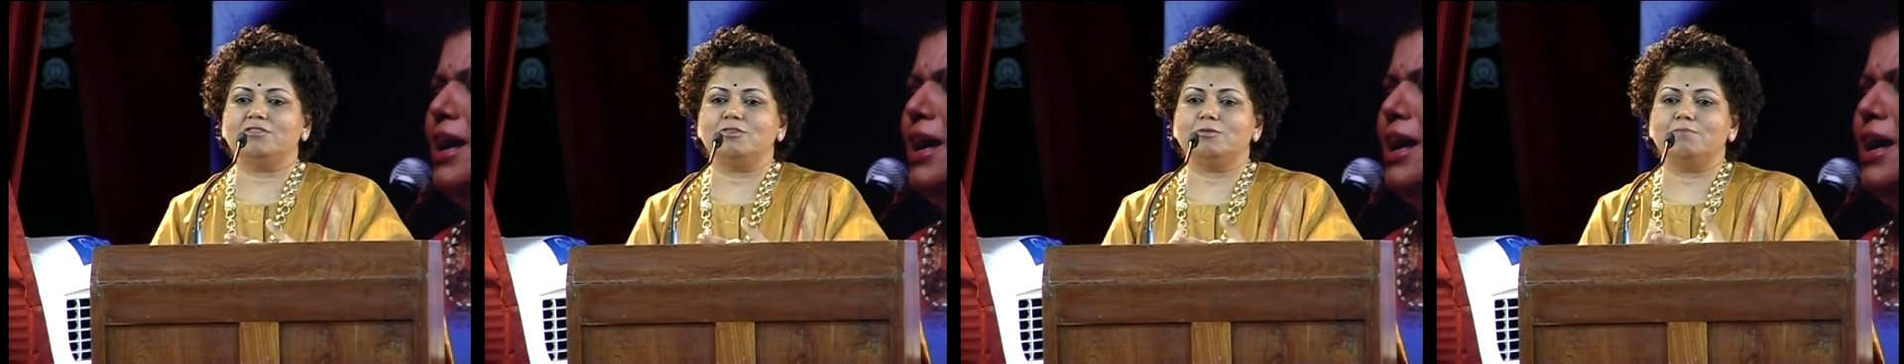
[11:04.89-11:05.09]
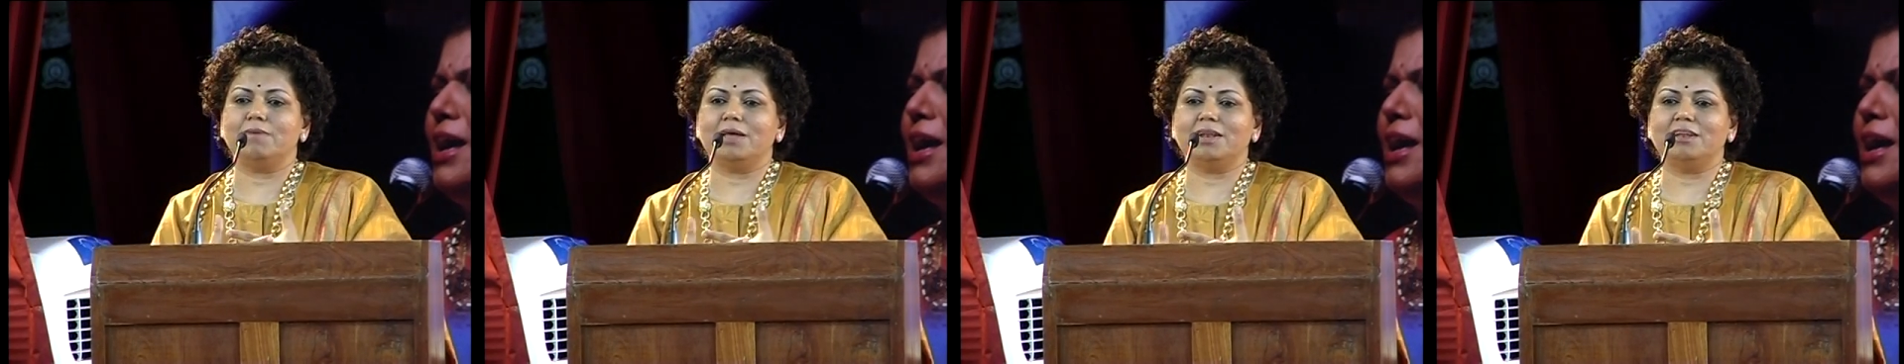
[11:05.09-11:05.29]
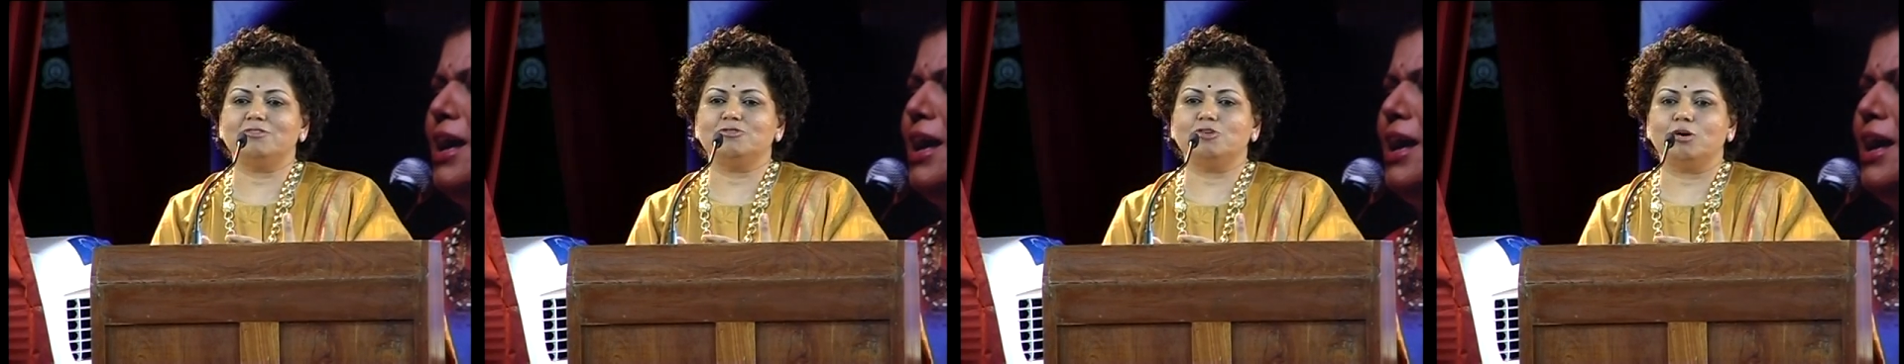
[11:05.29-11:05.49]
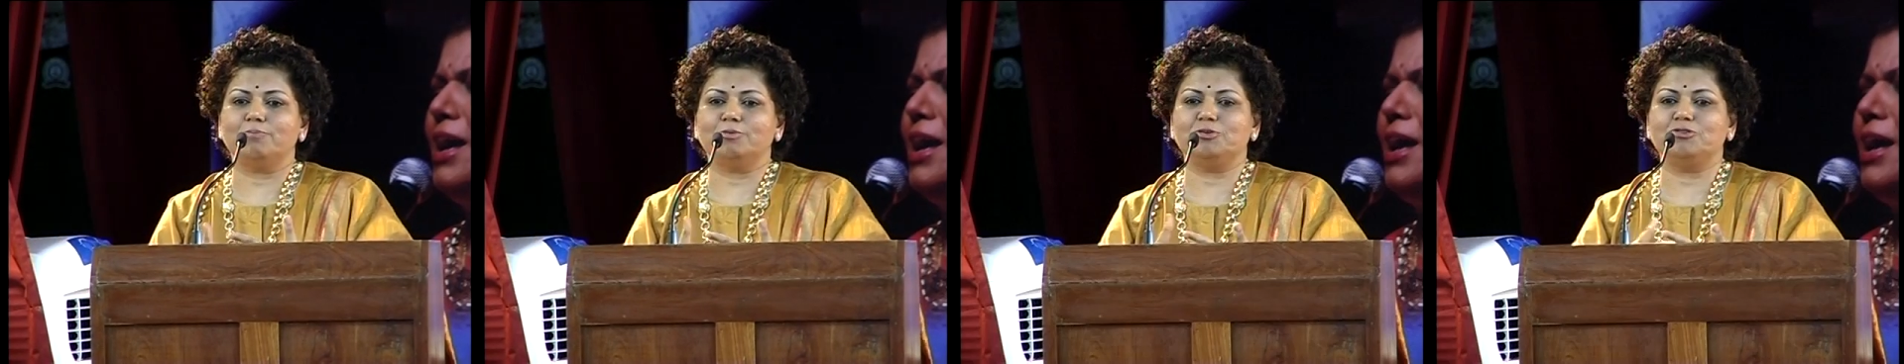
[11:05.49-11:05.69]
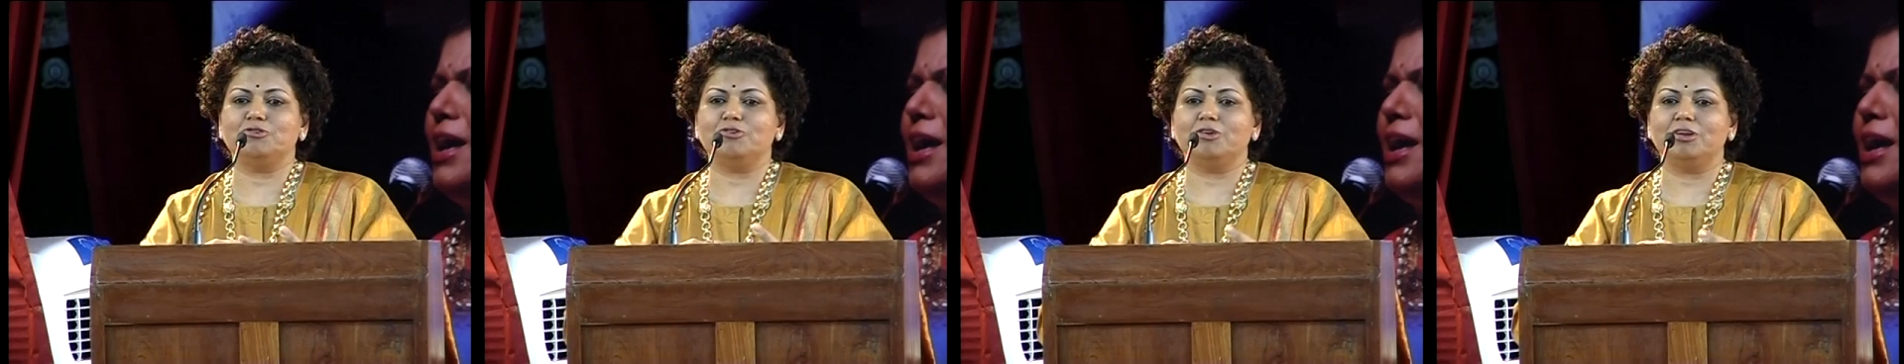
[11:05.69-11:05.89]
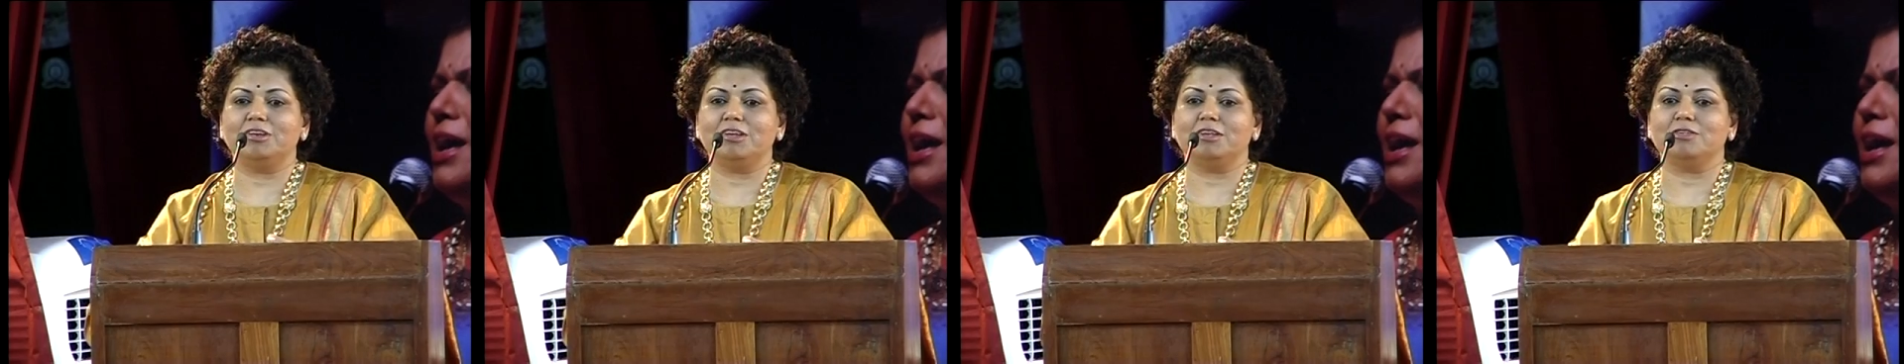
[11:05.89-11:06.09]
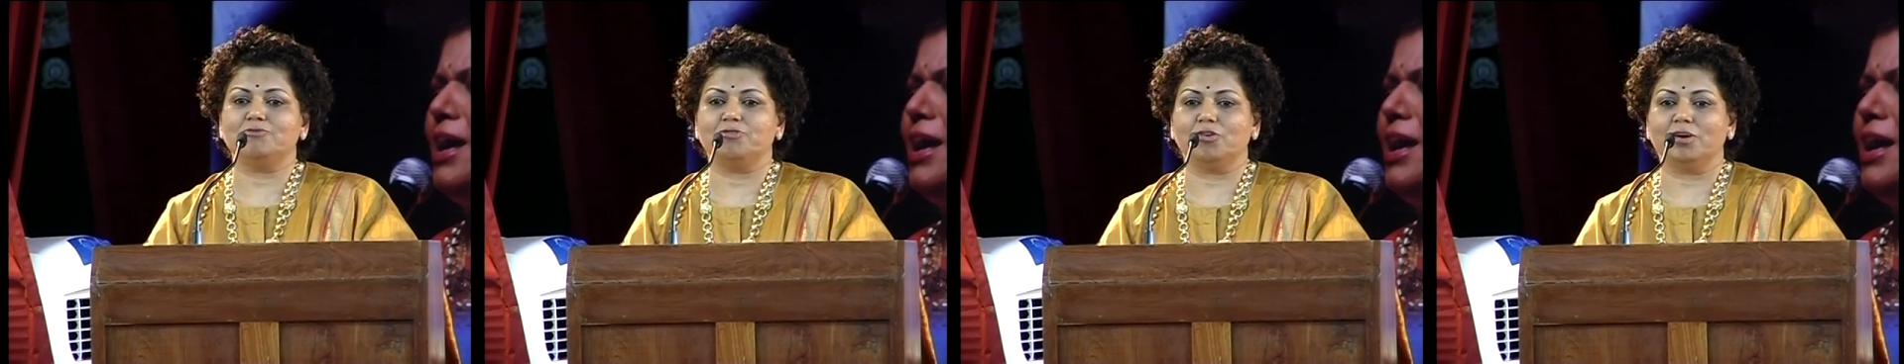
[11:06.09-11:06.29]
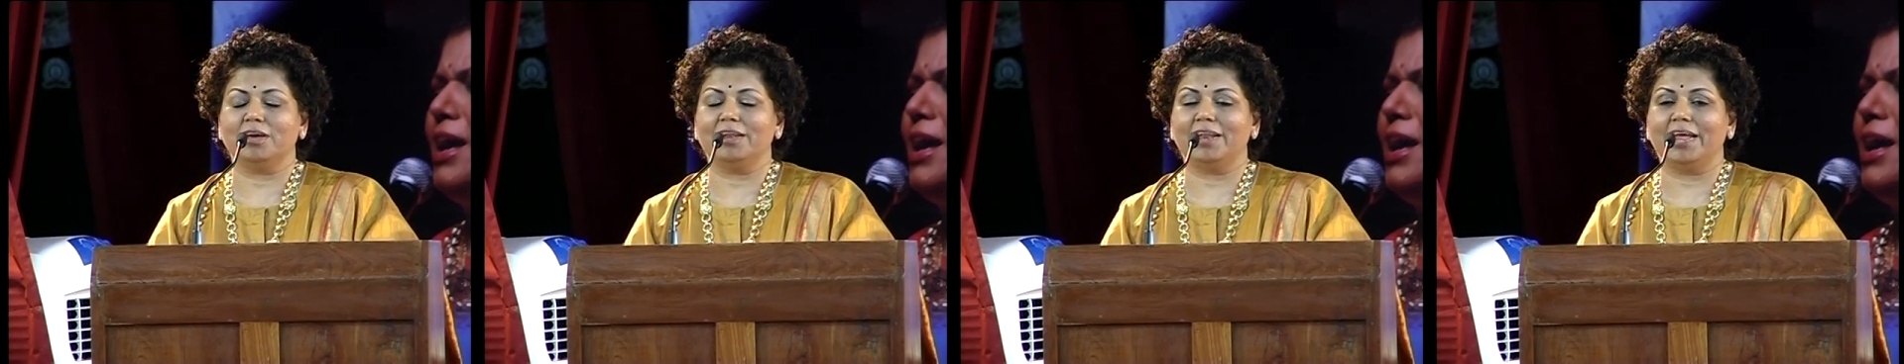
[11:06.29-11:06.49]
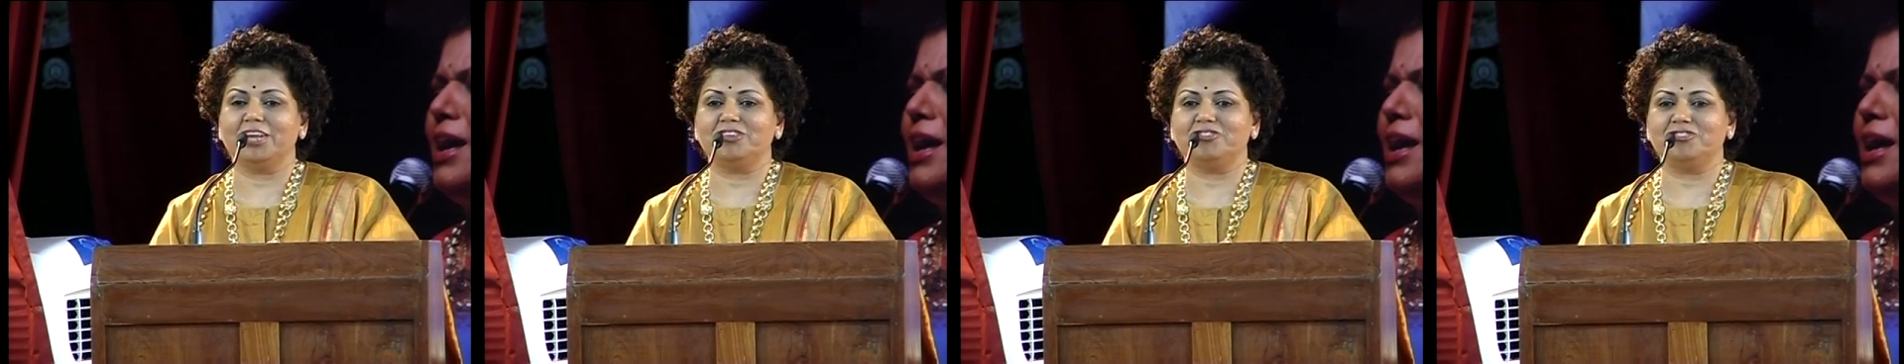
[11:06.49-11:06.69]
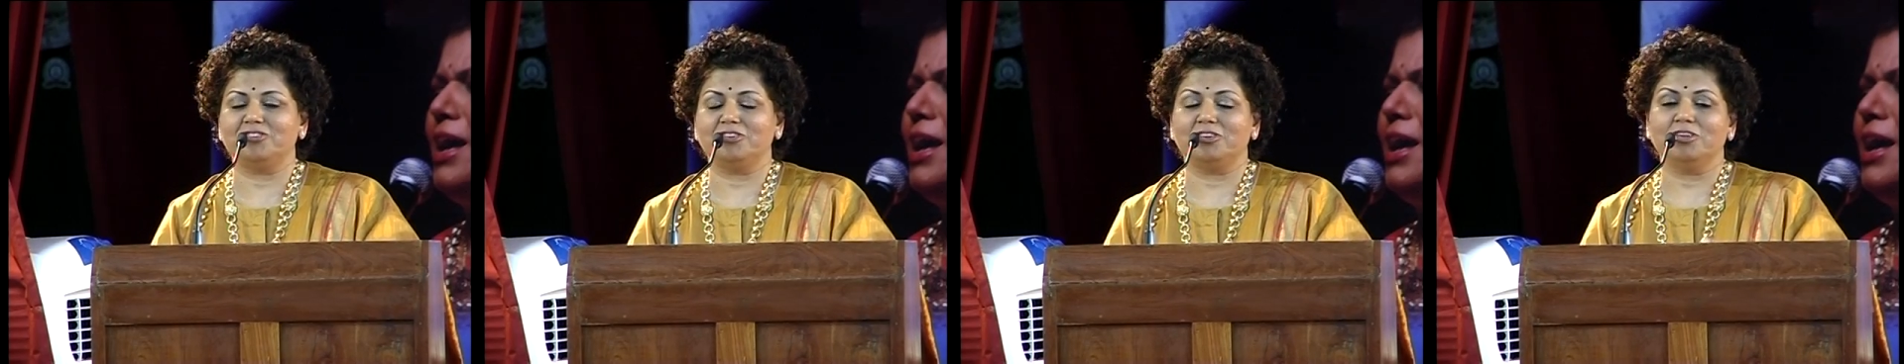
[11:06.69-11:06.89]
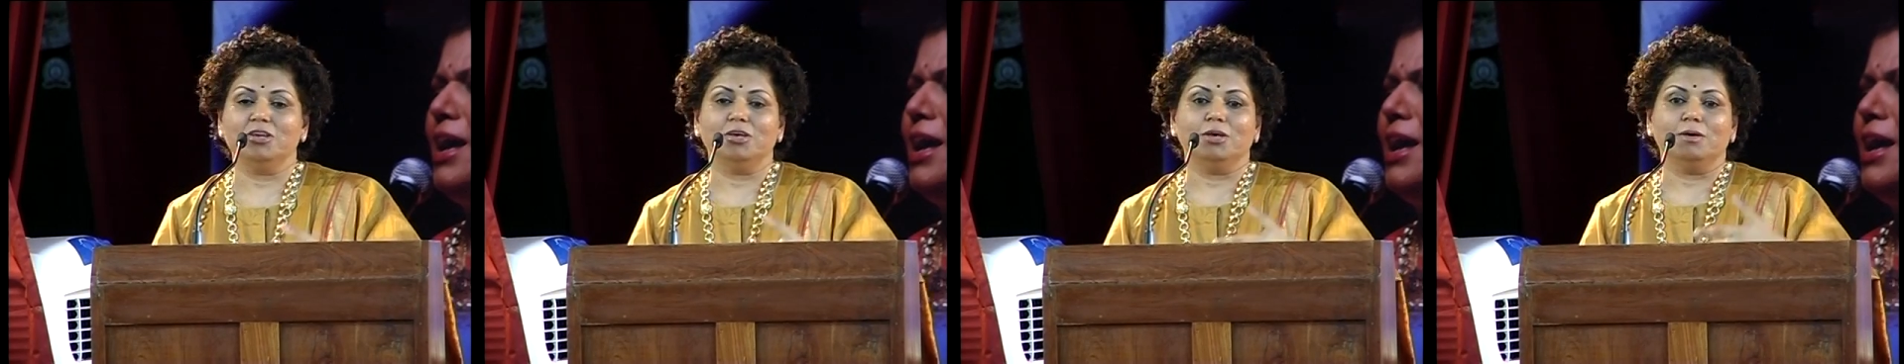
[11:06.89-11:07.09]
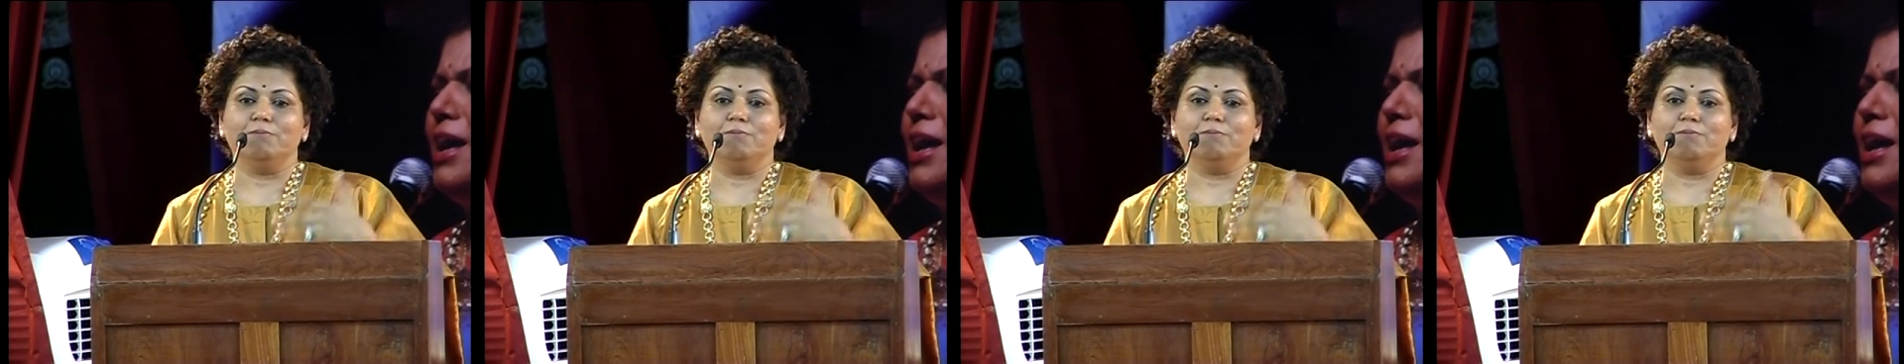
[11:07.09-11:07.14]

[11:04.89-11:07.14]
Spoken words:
tremendous opportunities for connection